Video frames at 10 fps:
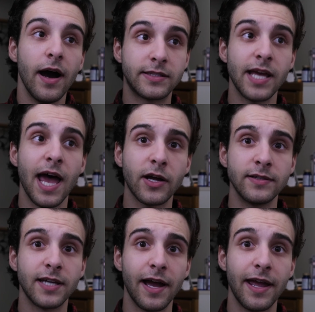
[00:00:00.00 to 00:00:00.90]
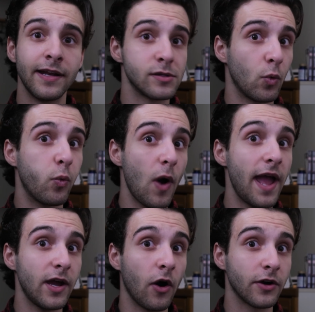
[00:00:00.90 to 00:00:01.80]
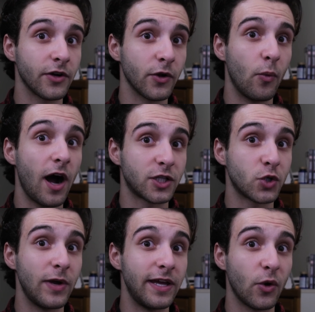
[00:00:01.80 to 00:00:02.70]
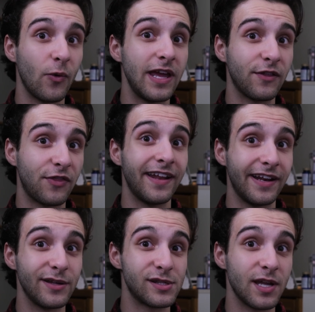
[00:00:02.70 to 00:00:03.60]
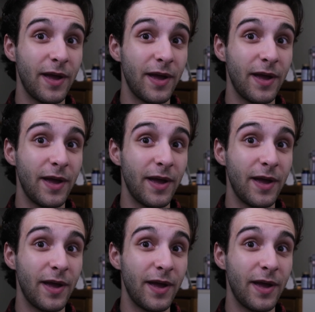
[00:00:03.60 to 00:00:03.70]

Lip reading: Attack on Titan is way harder to watch week to week than it is to